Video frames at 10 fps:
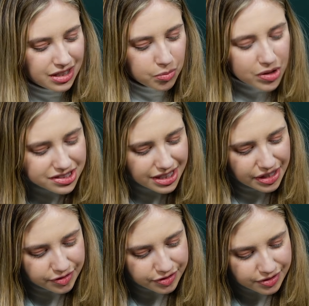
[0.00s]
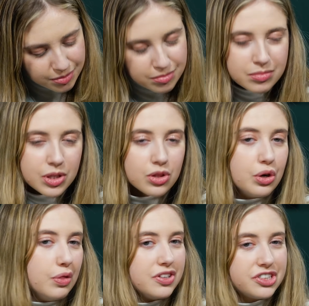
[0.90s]
once they've
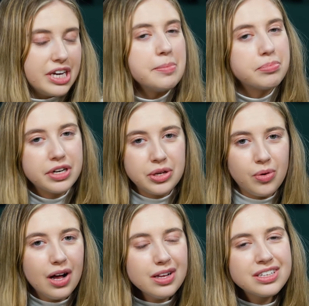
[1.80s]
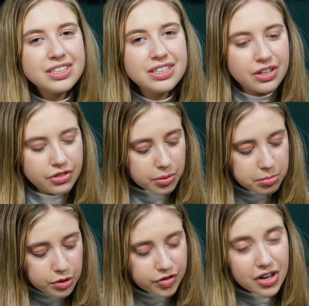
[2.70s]
learned the shape pretty well, they'll
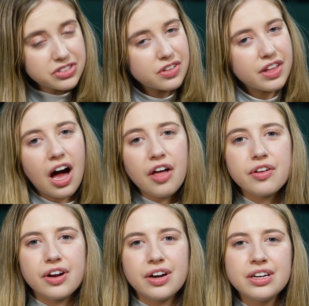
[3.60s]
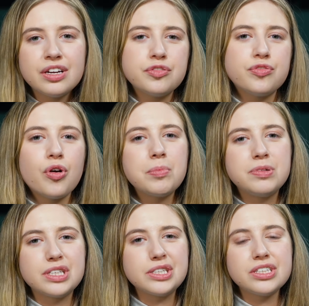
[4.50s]
move on to the other four
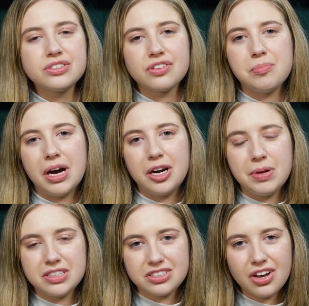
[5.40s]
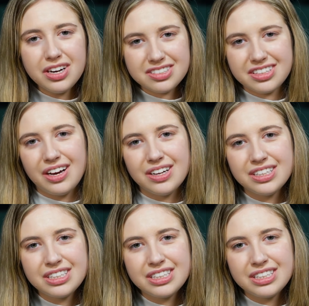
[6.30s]
positions of the minor pentatonic scale.